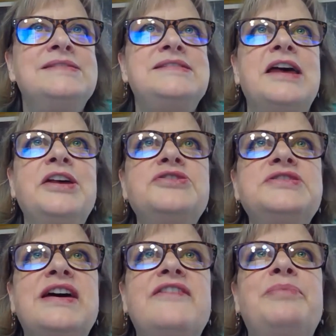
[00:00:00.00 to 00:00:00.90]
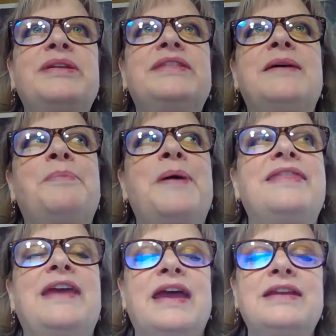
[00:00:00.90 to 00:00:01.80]
Tell yourself, but that by
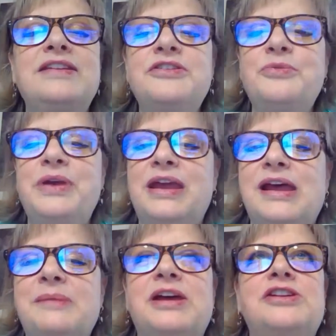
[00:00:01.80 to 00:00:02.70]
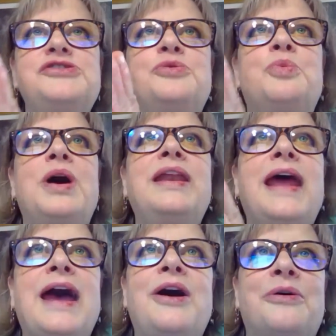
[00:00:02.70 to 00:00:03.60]
the end of the week, I'm going to do 1
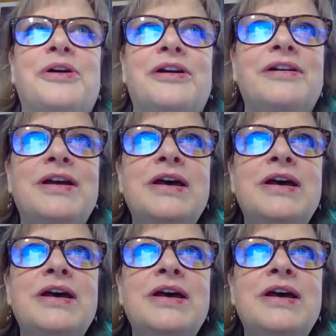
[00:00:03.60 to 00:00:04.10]
hour,